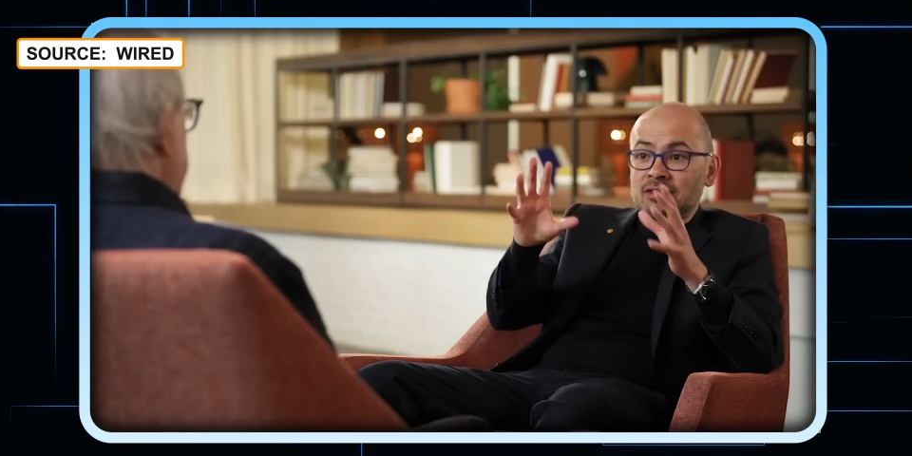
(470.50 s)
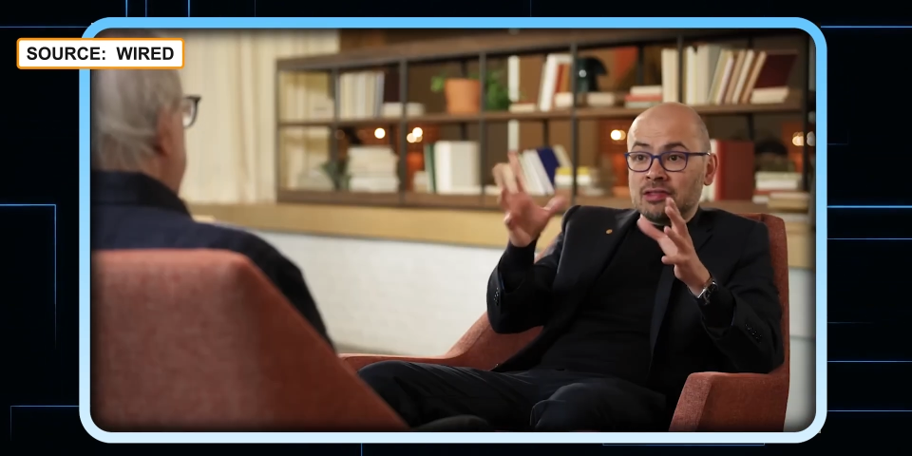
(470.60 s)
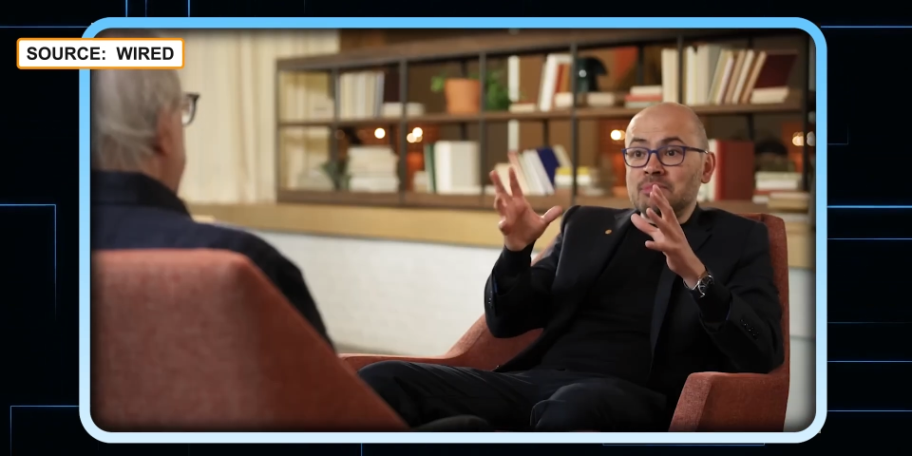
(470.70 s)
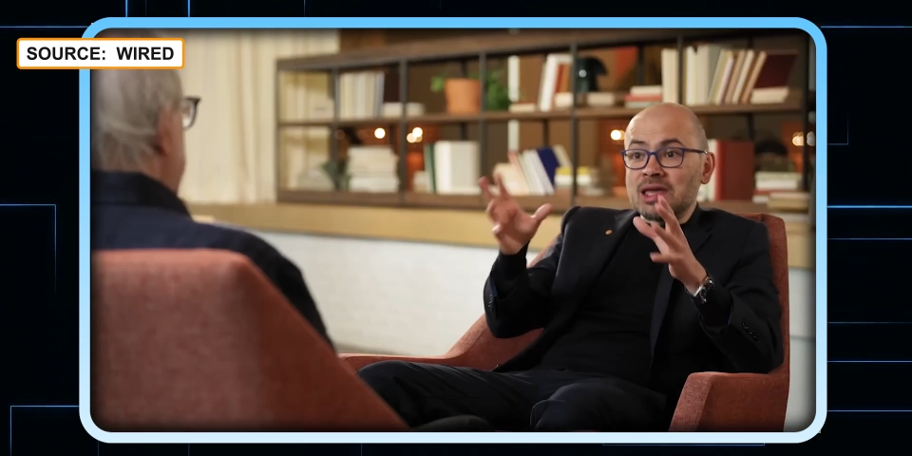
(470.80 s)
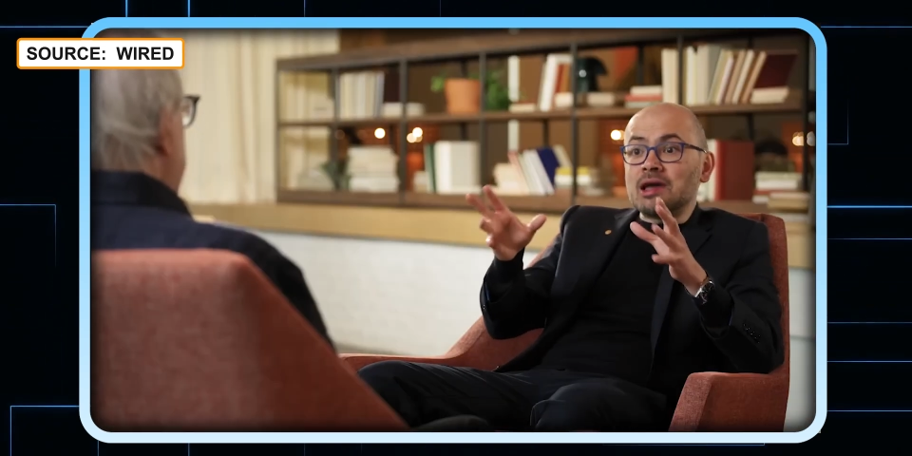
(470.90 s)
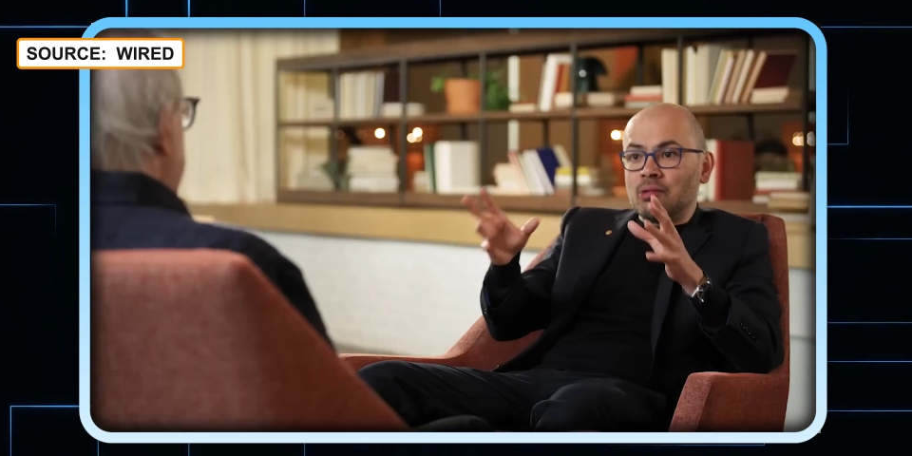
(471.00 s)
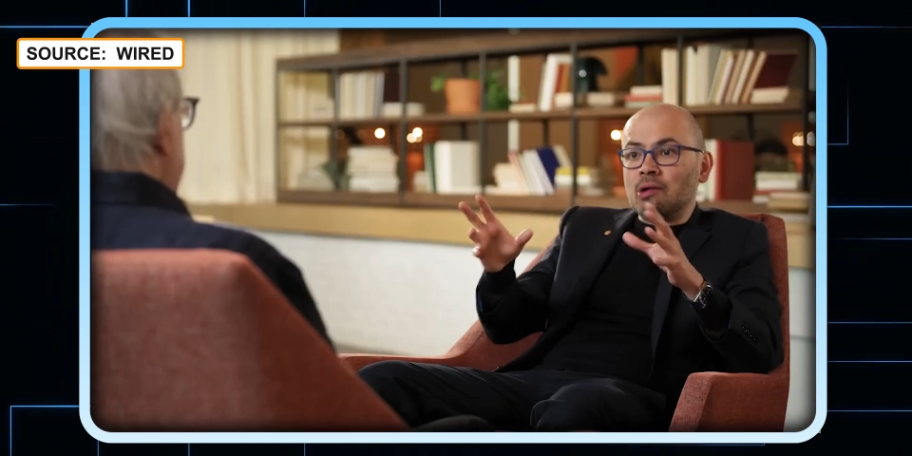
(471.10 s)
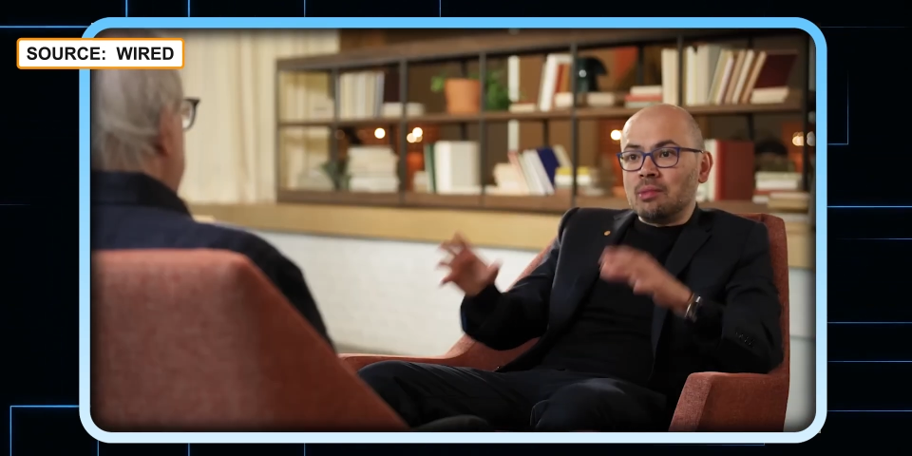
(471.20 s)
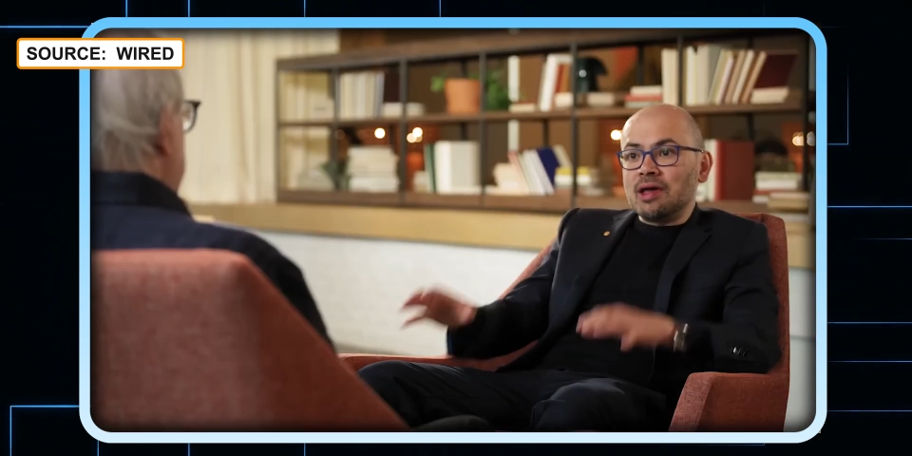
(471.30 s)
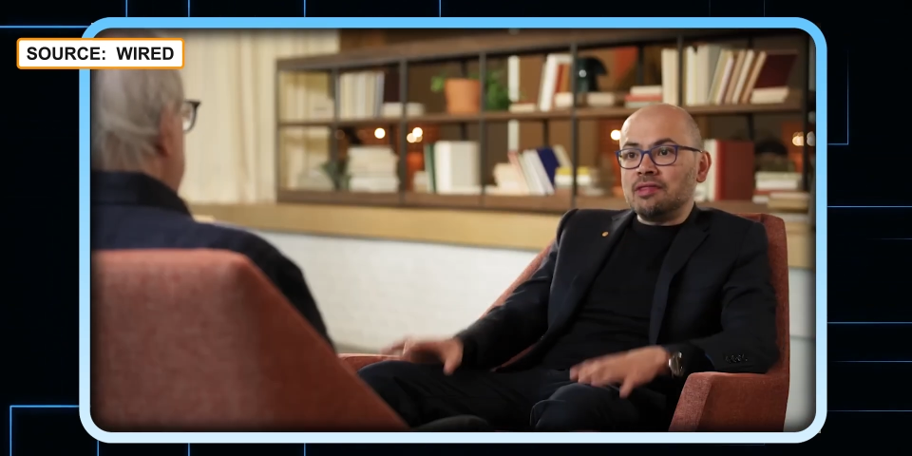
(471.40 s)
that's the bigger
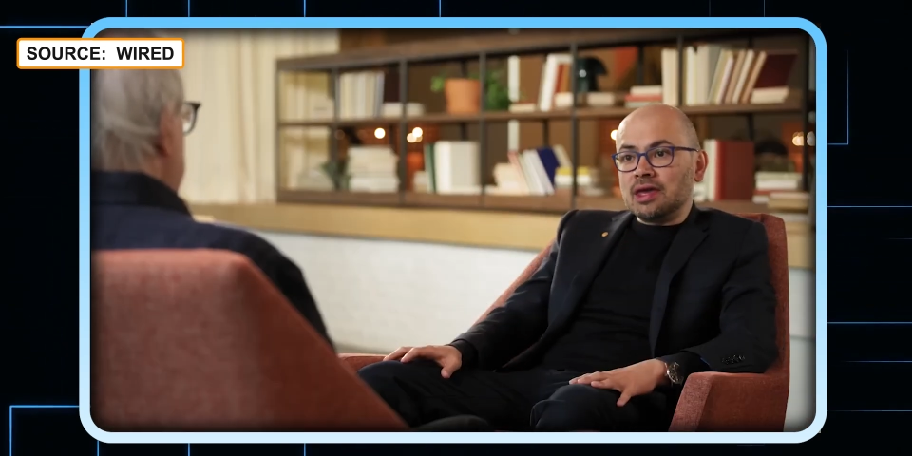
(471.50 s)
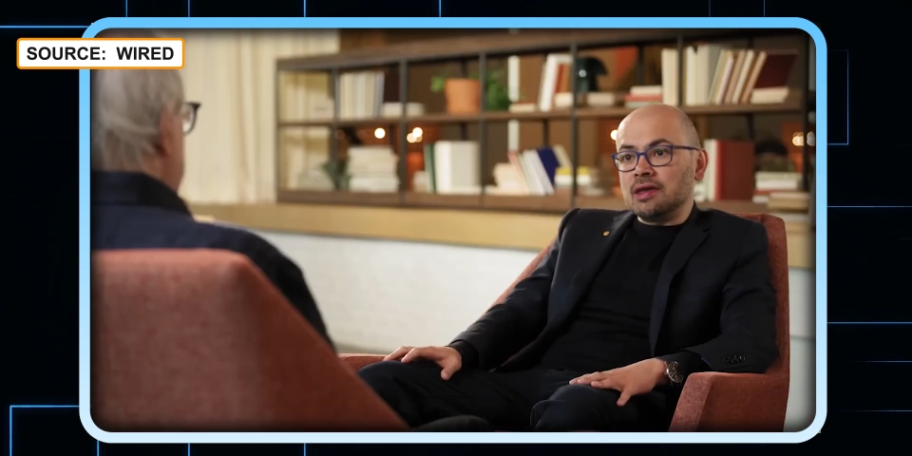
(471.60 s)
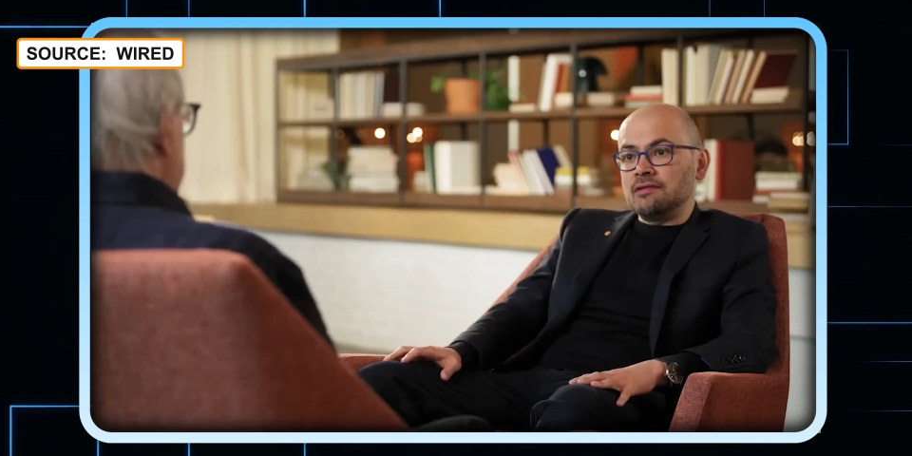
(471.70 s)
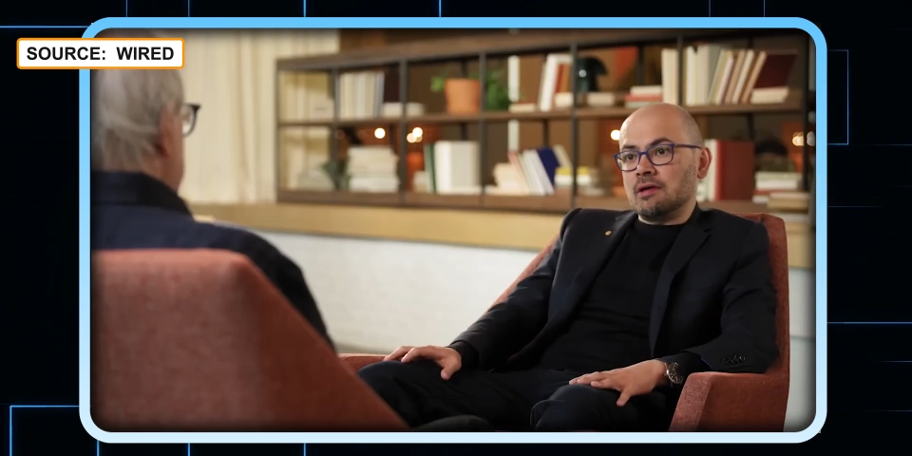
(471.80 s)
problem, I think,